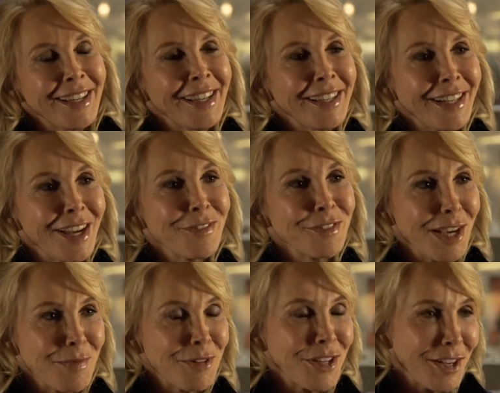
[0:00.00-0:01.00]

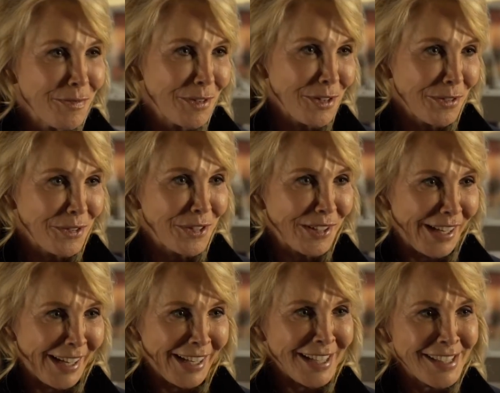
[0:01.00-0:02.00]
Lifetime Achievement Award here.